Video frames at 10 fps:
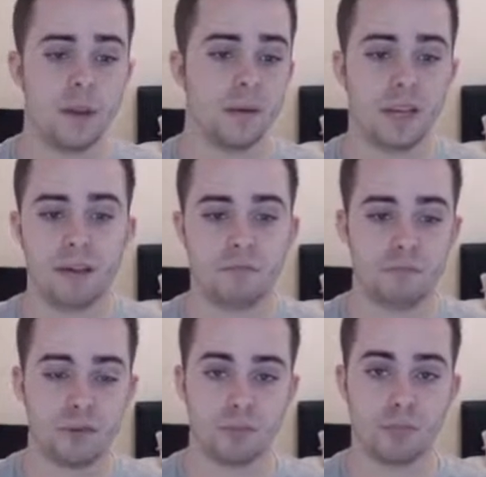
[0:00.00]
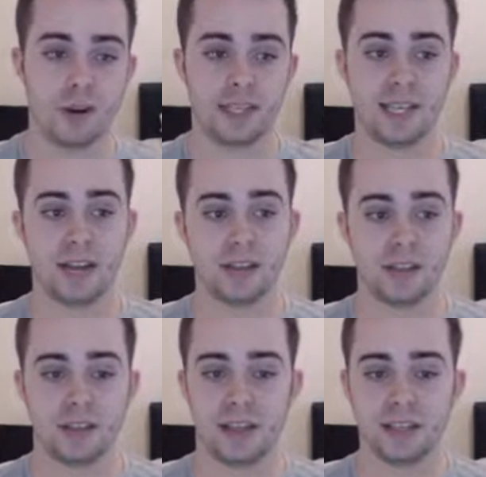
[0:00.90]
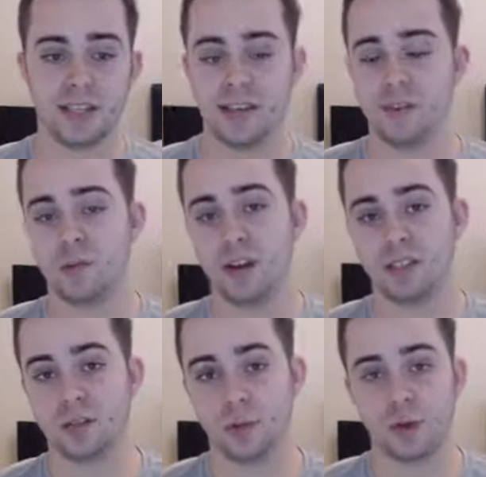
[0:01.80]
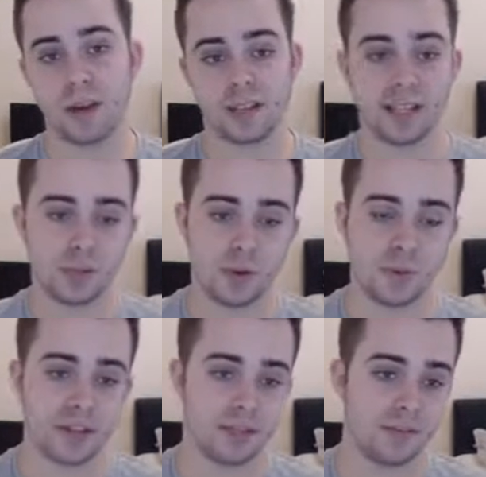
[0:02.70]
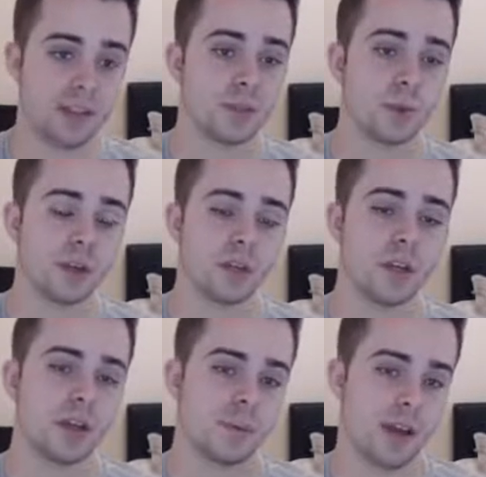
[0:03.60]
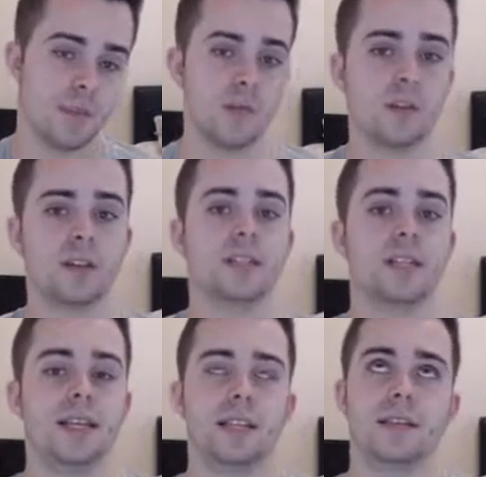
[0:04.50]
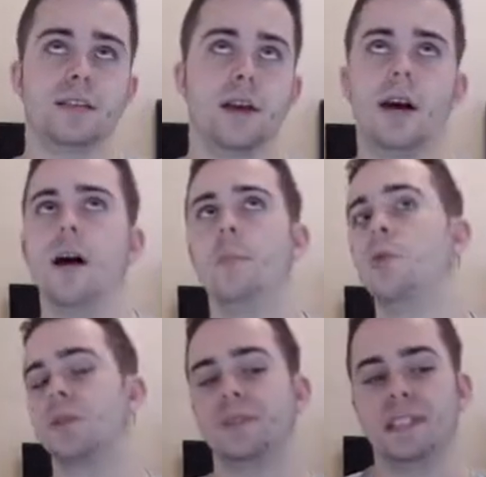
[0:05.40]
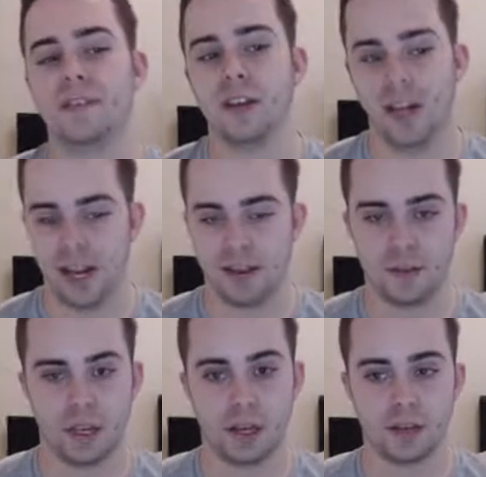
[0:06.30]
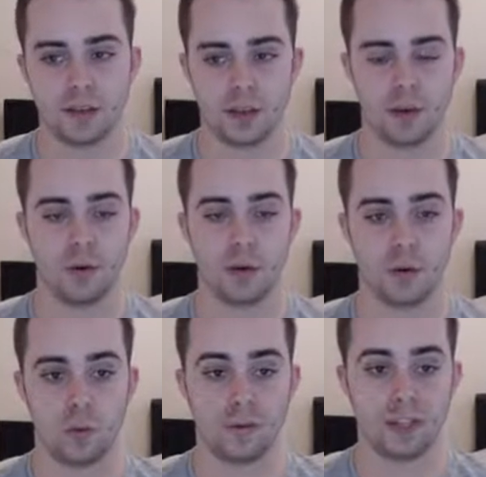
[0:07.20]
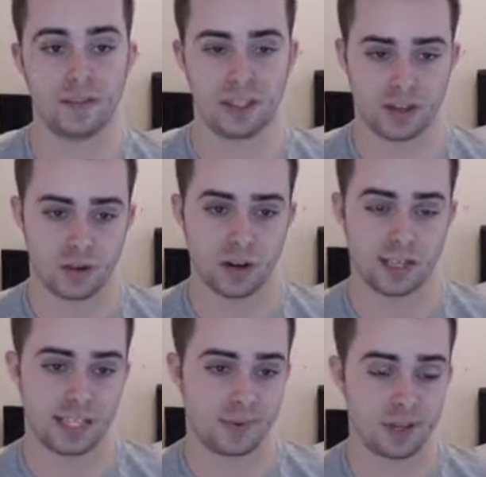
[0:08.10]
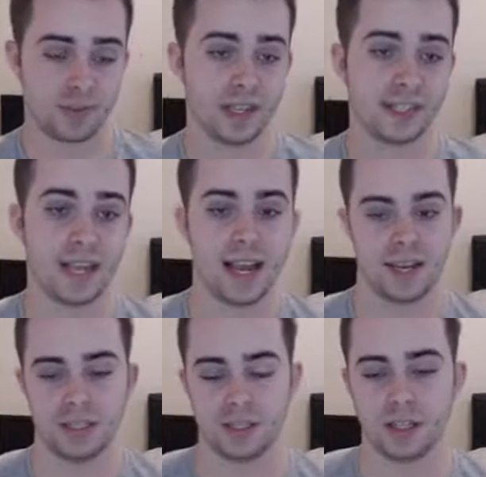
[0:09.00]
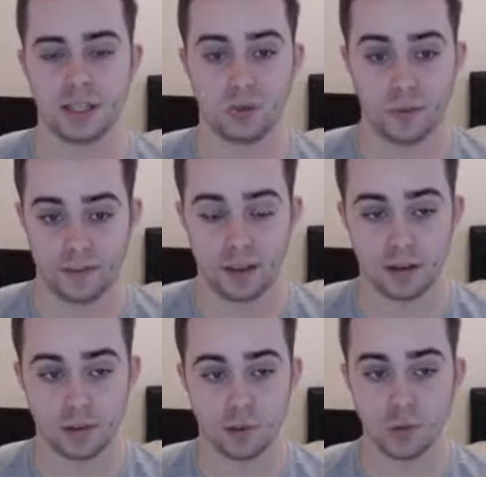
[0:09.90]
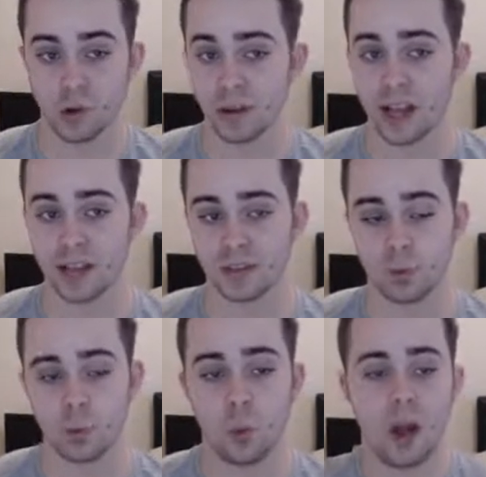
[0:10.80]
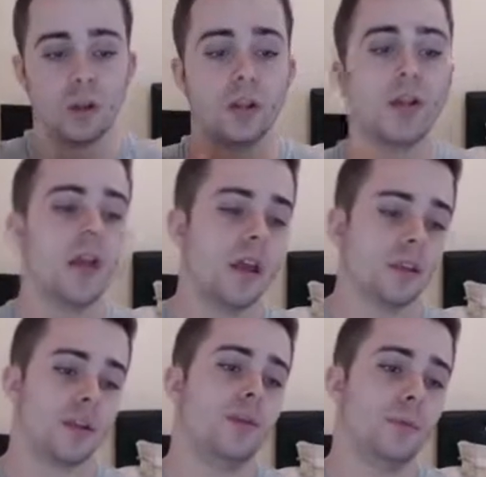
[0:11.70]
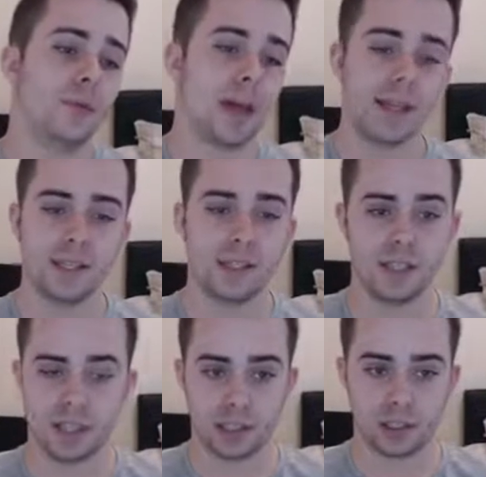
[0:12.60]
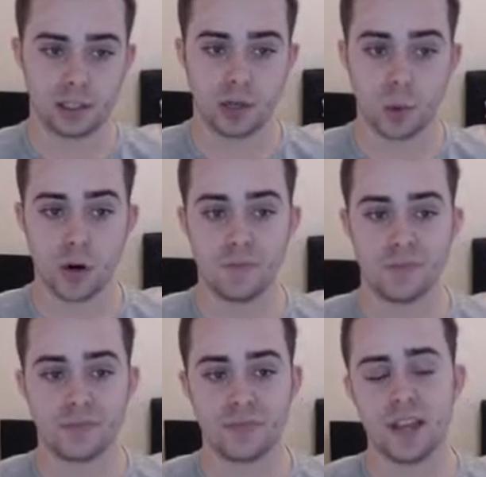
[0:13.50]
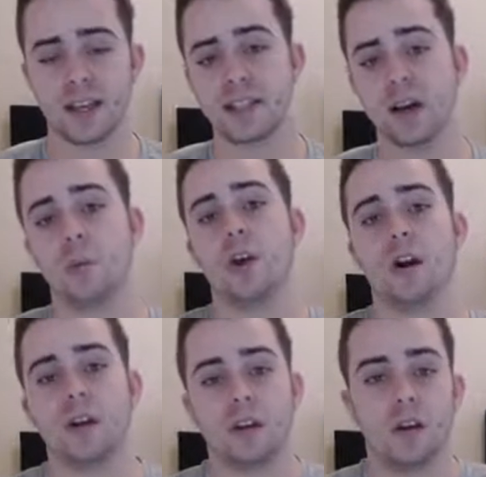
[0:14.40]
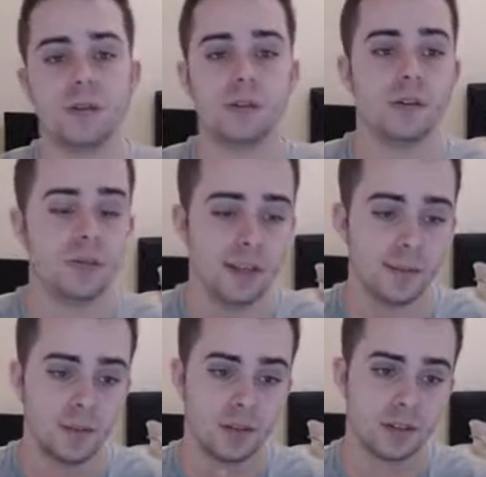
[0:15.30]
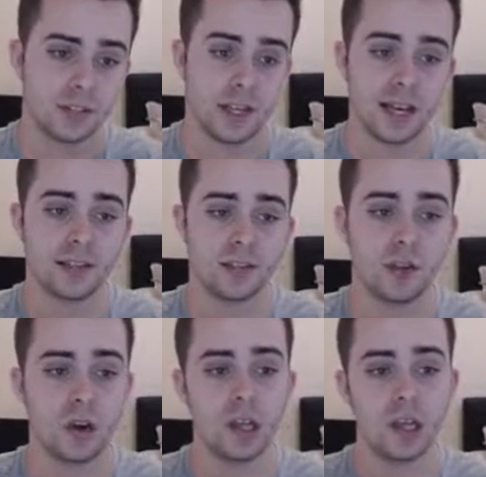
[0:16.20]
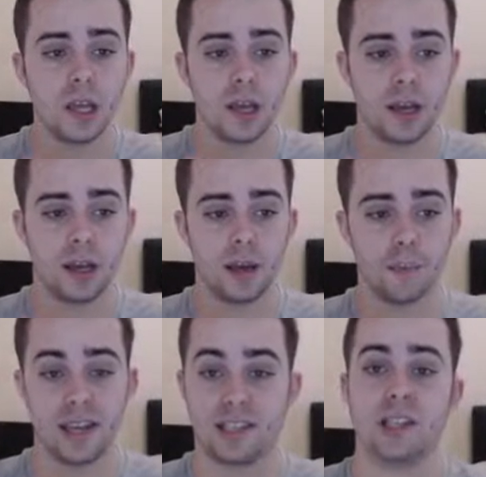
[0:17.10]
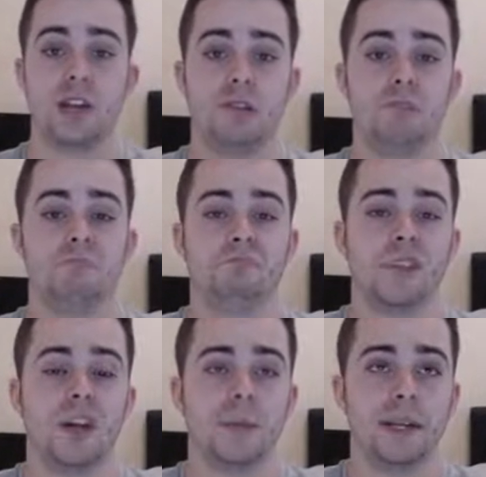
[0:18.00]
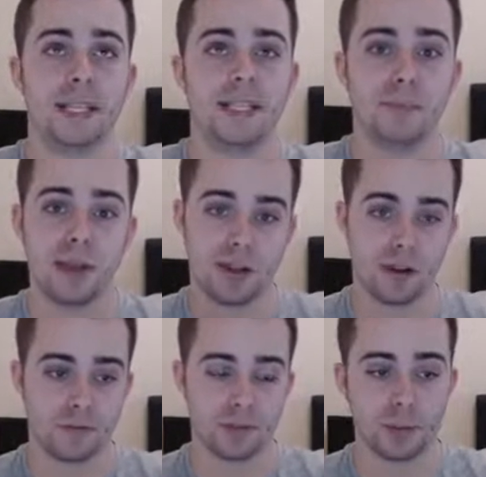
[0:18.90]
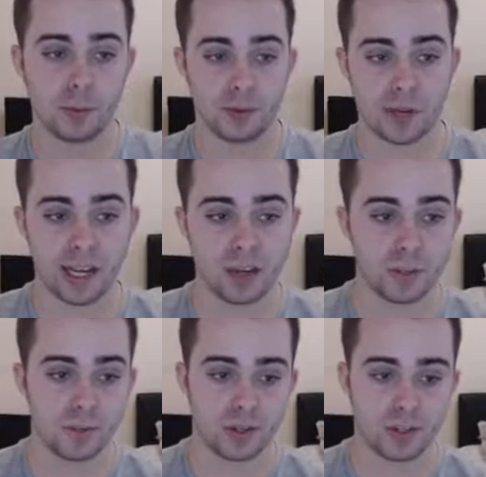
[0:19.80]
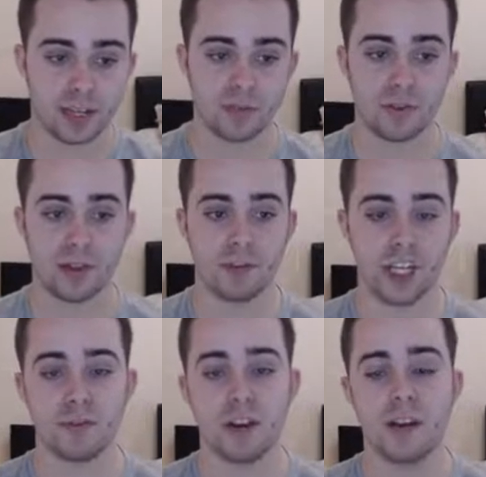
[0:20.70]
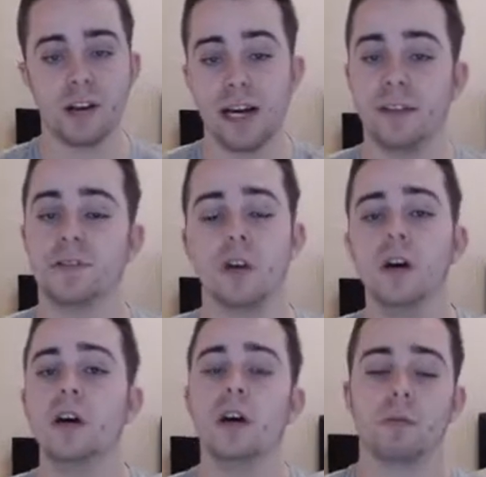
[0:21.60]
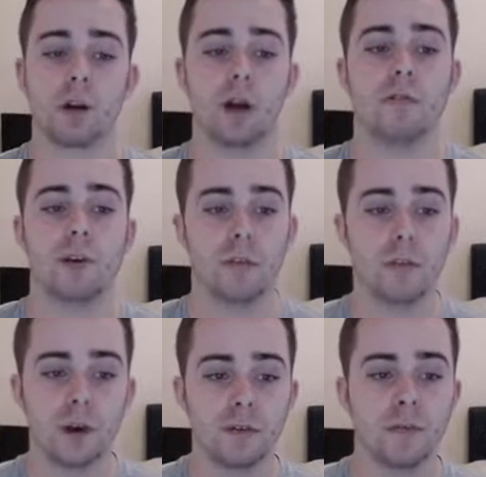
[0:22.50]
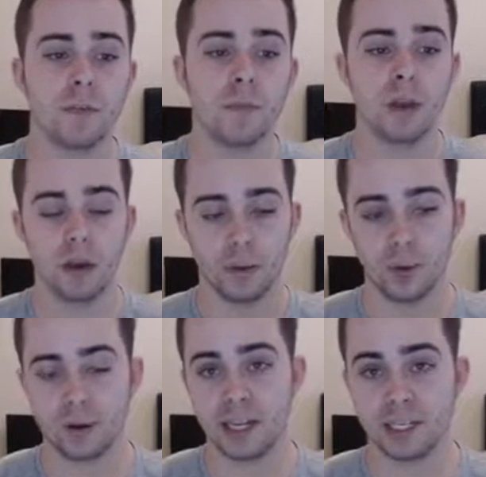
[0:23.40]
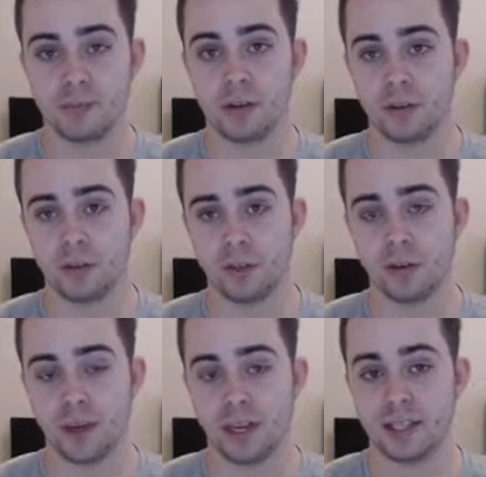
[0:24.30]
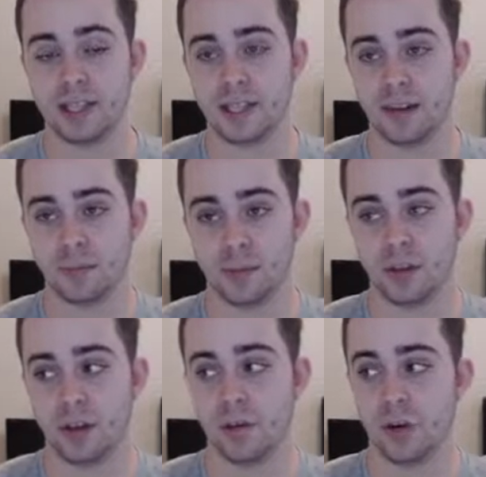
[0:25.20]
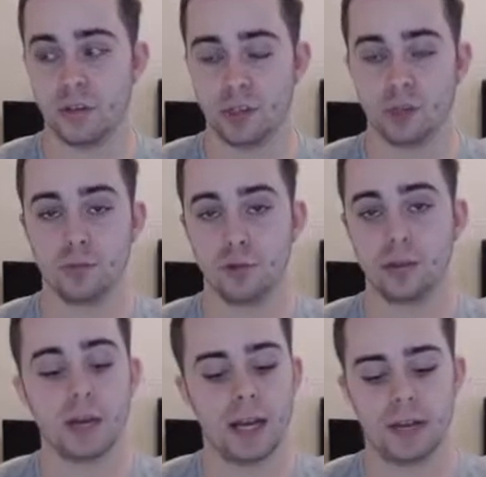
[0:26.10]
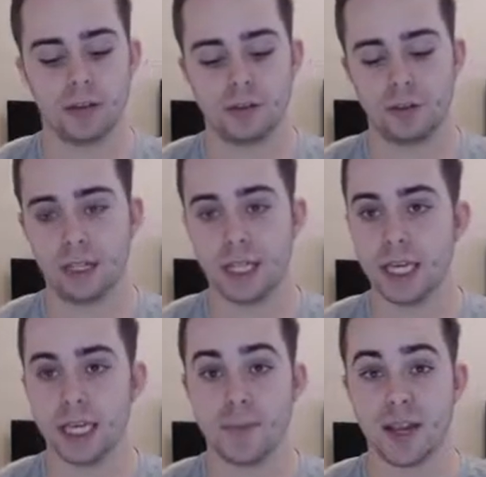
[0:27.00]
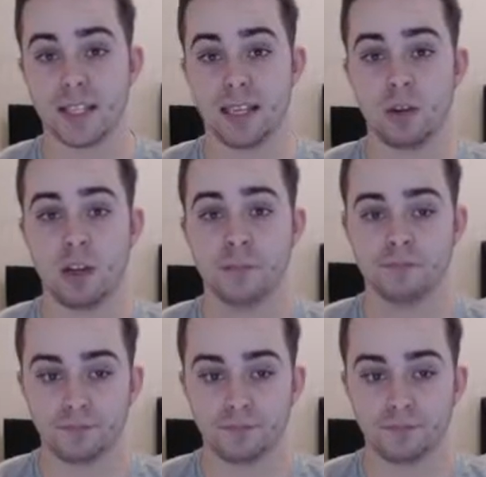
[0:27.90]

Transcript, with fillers: But yeah, pr pretty standard as you can see. EV-wise as well, max HP, max defense, because my Amoonguss is uh, more specifically EV'd to go along with this one to try and take special hits and to deal with the Azumarill as well. So that is the Slowbro. Next up, we are going to go to the Amoonguss. It has got um, Black Sludge. Um, I did debate going for double Rocky Helmet because I have got that regenerate and I have got recovery on both of them. We've got Clear Smog to stop any setup, so on the Azumarill and the Mega Sableye.